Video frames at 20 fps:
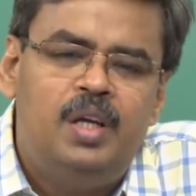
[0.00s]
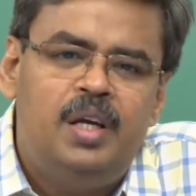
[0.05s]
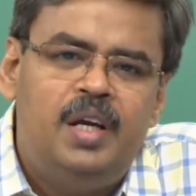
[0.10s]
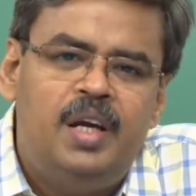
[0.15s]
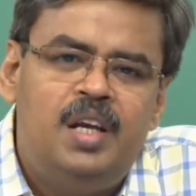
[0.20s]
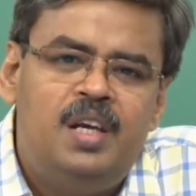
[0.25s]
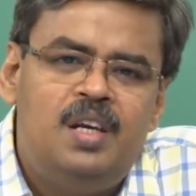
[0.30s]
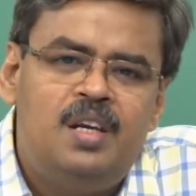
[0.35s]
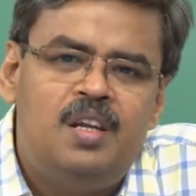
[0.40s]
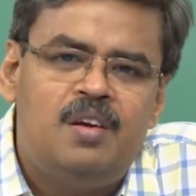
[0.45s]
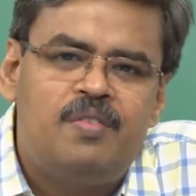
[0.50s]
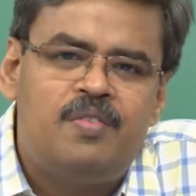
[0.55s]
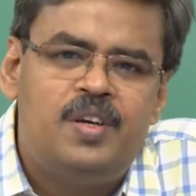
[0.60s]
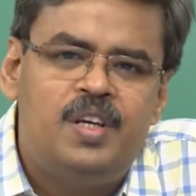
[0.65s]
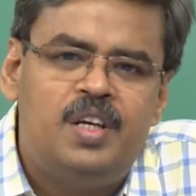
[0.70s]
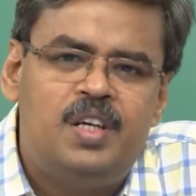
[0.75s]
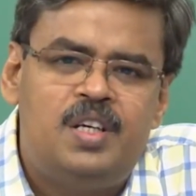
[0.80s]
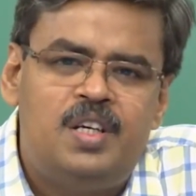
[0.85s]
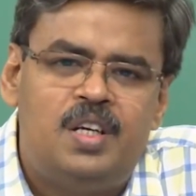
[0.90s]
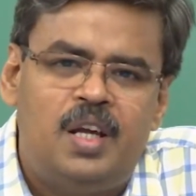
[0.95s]

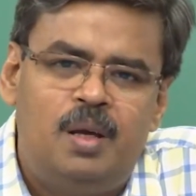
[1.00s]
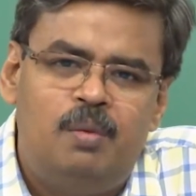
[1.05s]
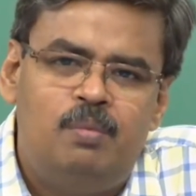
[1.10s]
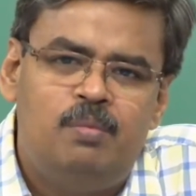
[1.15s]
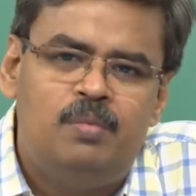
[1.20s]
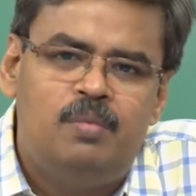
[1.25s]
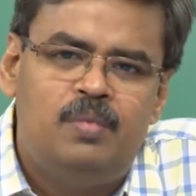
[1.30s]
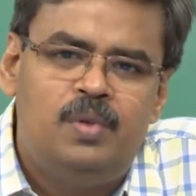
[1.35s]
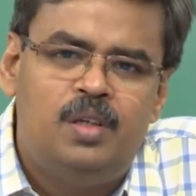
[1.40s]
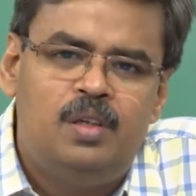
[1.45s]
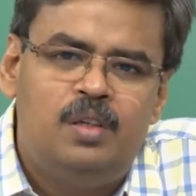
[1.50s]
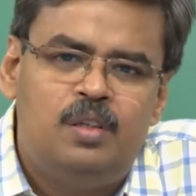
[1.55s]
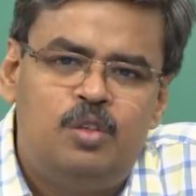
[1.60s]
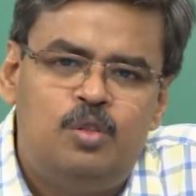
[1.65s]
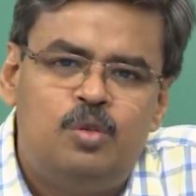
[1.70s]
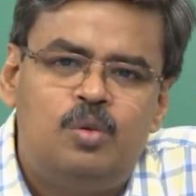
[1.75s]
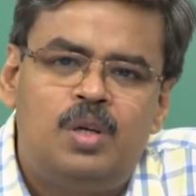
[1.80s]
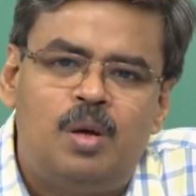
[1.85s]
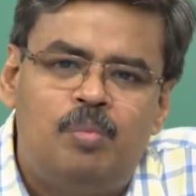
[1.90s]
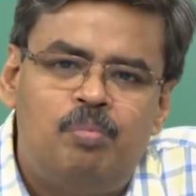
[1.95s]
indefinite time
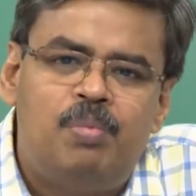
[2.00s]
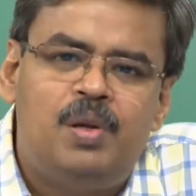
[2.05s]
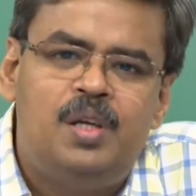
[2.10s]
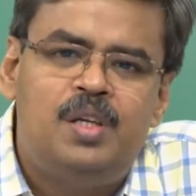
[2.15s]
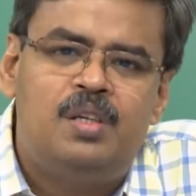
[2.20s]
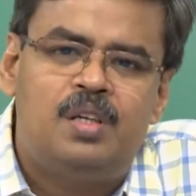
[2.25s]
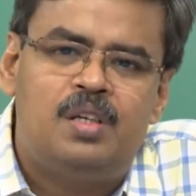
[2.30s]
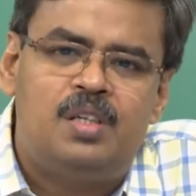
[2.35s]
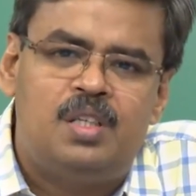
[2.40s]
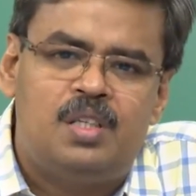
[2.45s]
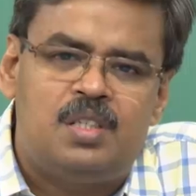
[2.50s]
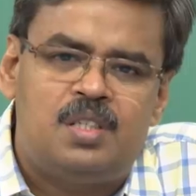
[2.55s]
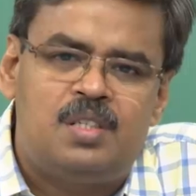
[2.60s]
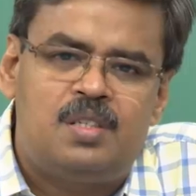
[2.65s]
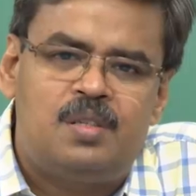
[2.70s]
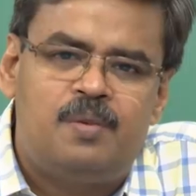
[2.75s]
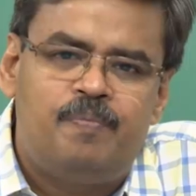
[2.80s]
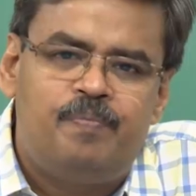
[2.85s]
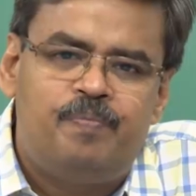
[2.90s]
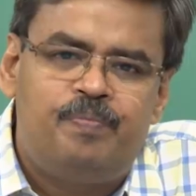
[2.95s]
to complete a test.